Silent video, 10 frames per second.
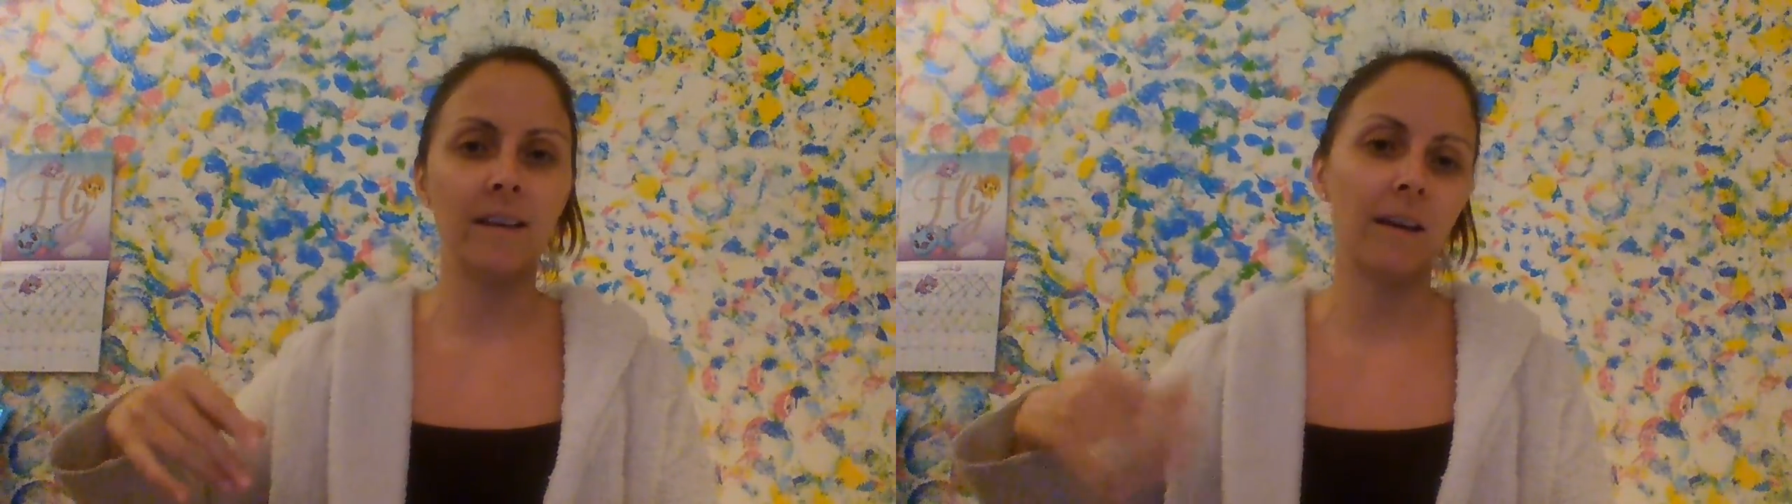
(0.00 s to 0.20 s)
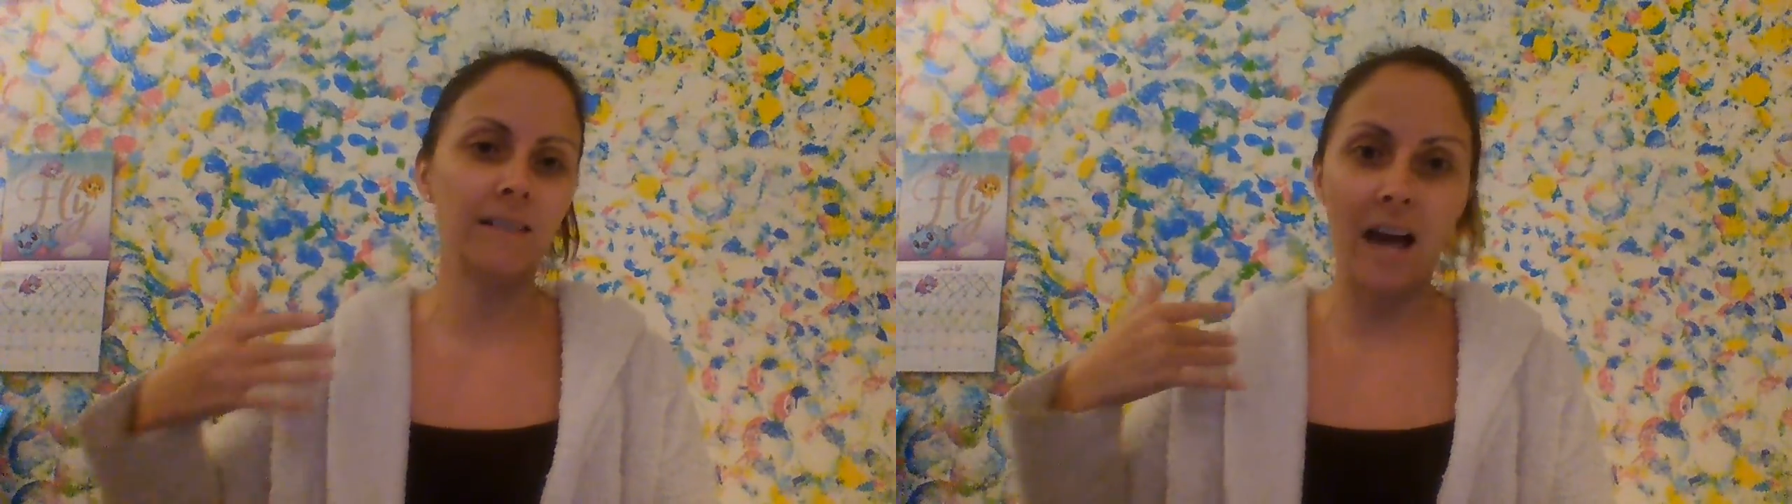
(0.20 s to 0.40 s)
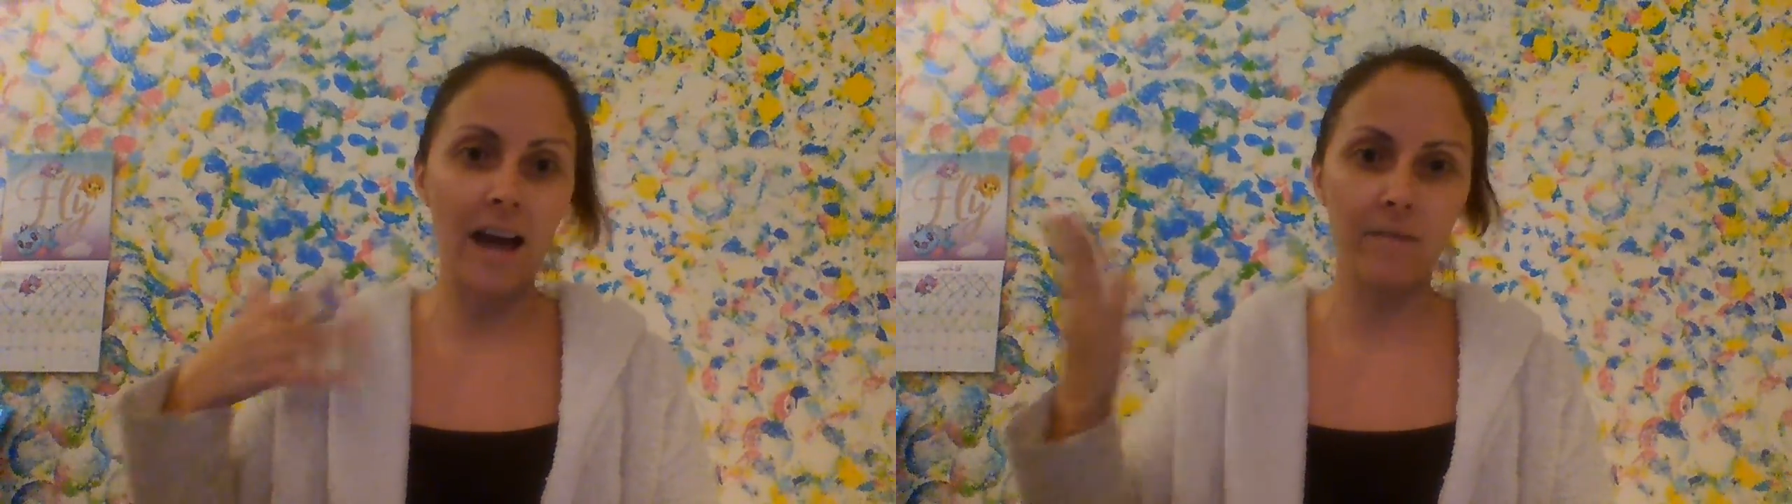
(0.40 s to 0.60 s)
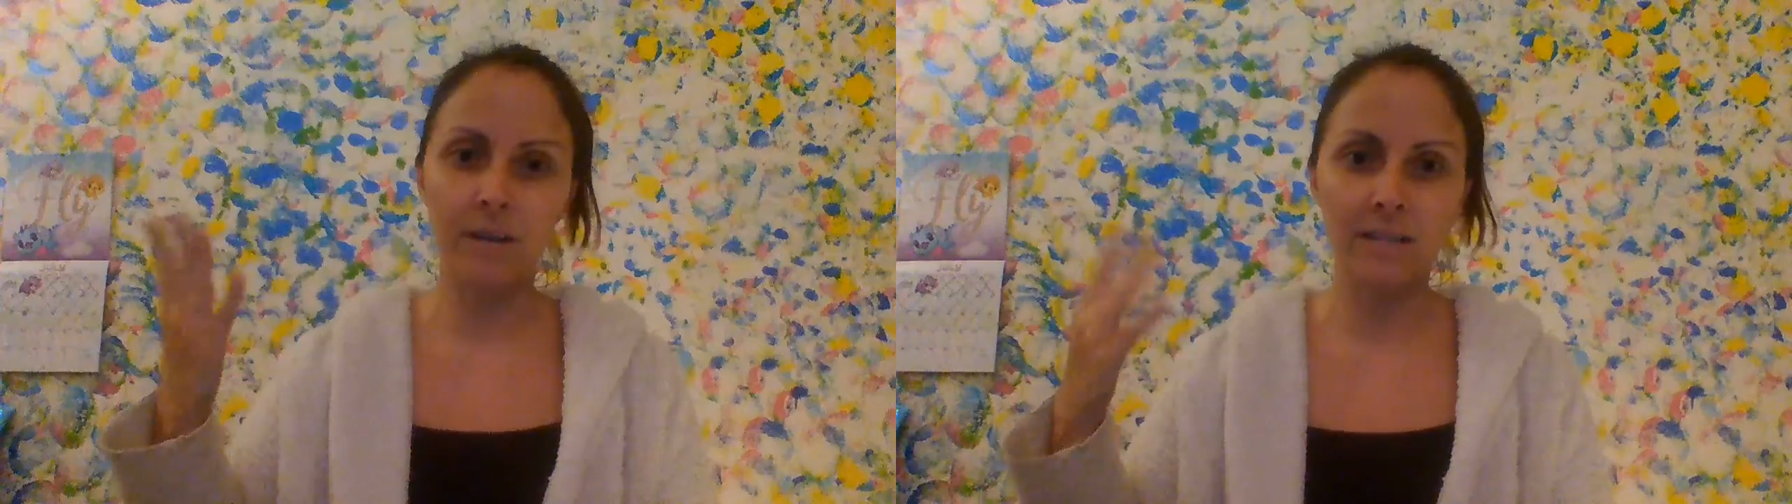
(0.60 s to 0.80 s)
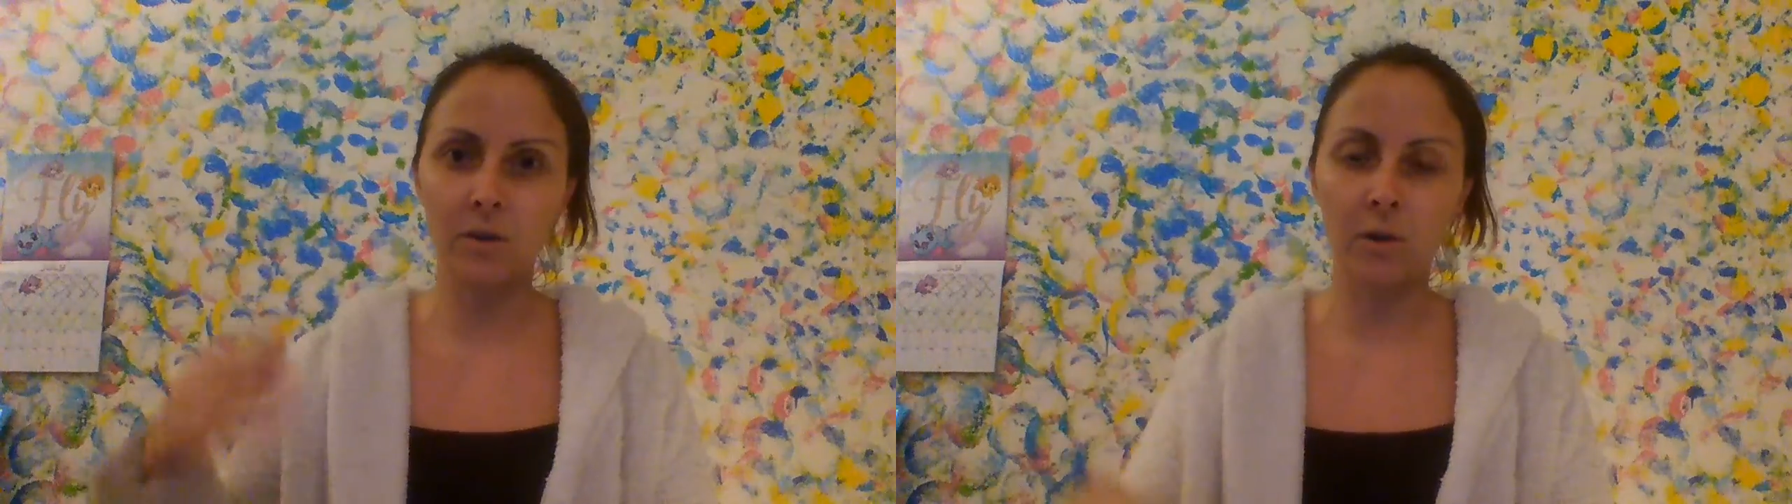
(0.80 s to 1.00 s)
because I have
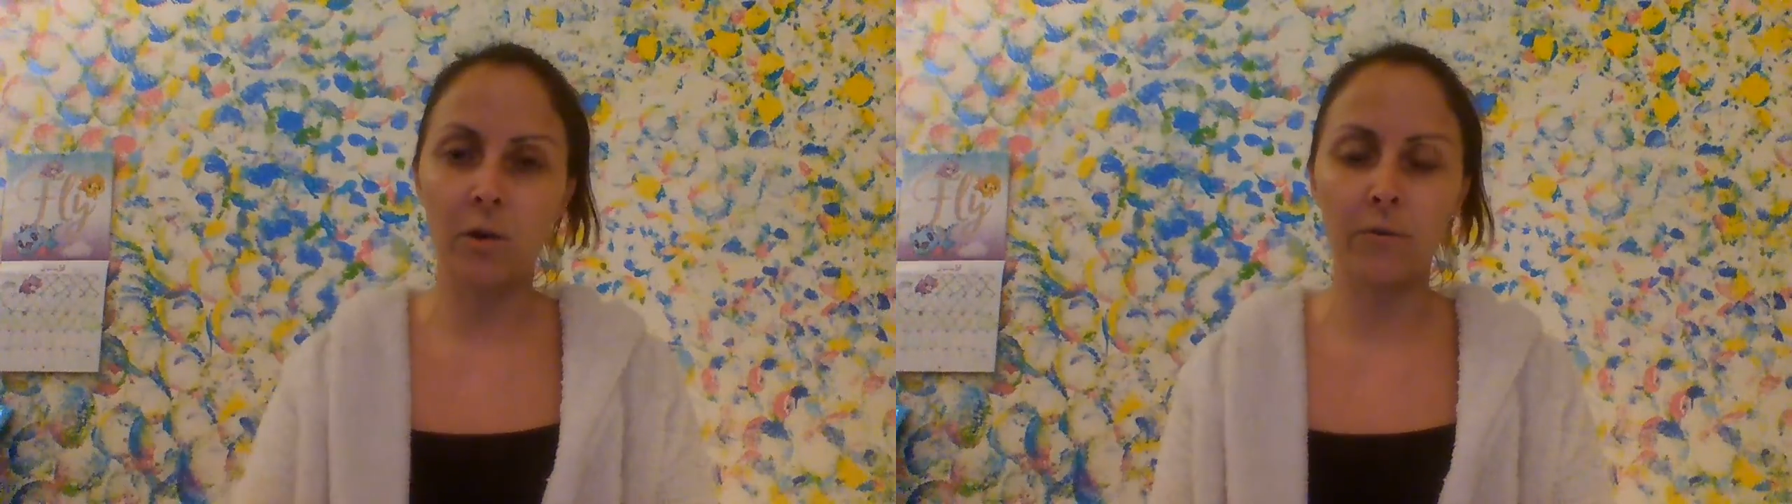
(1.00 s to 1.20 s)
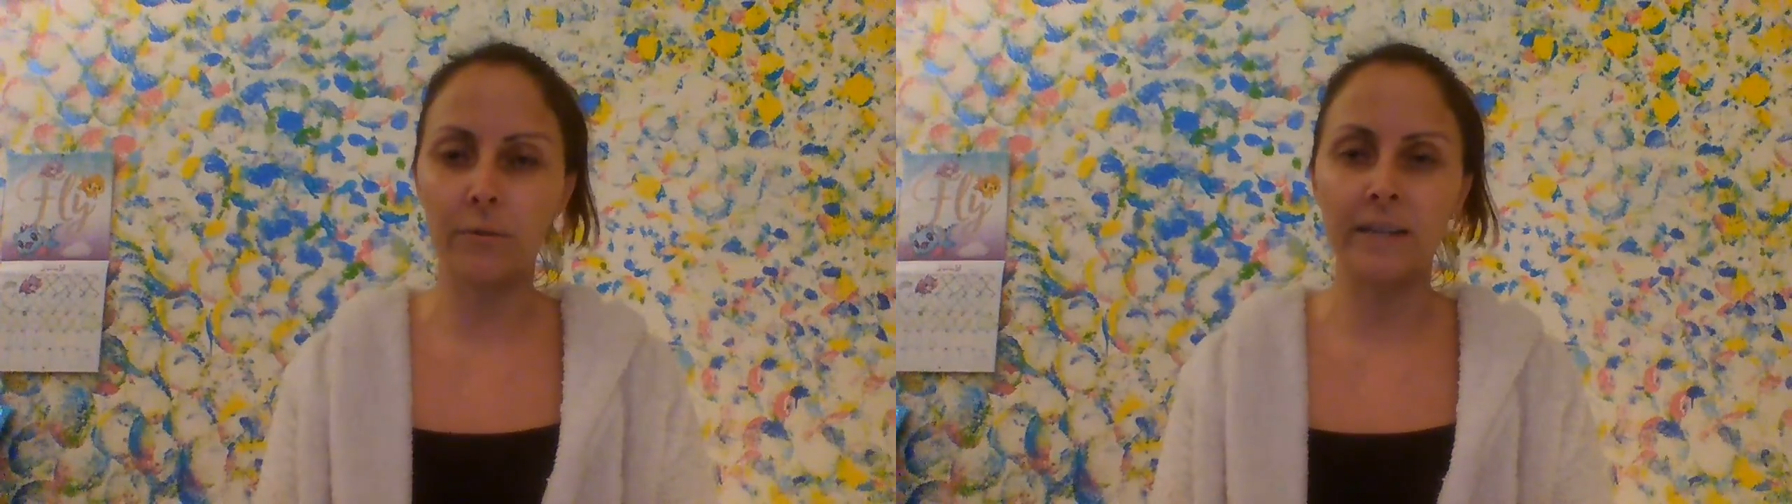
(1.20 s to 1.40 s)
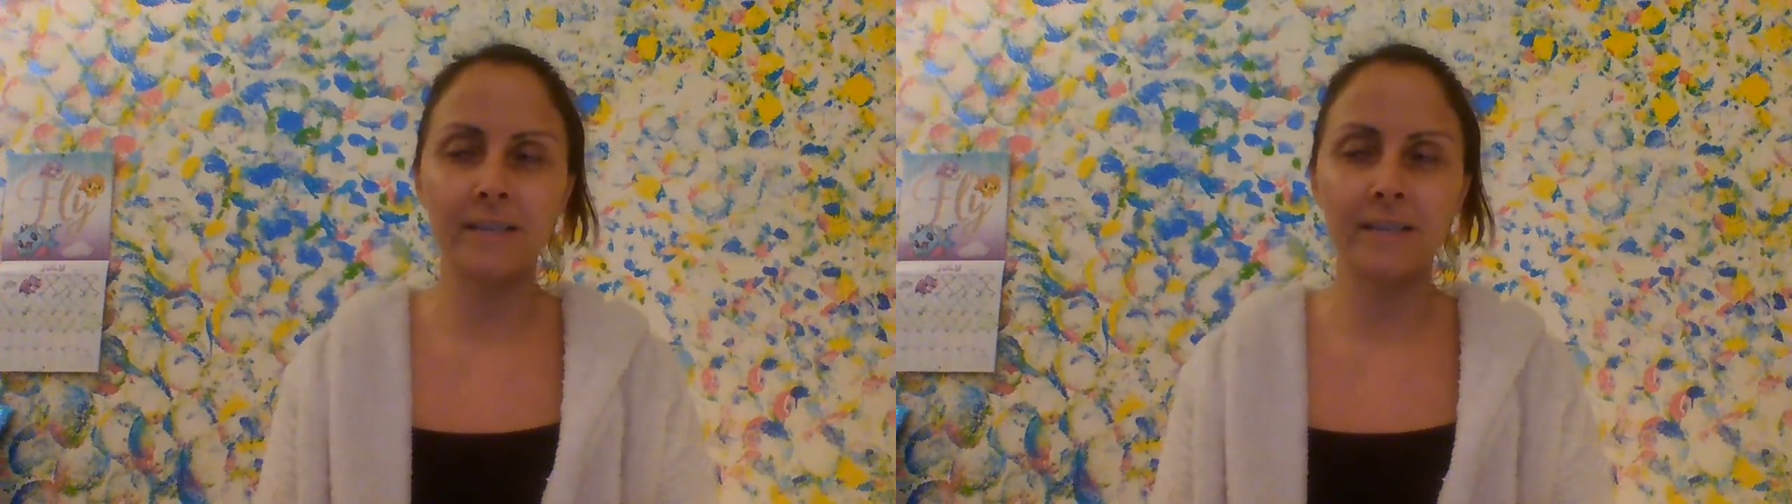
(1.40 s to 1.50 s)
kids on all three,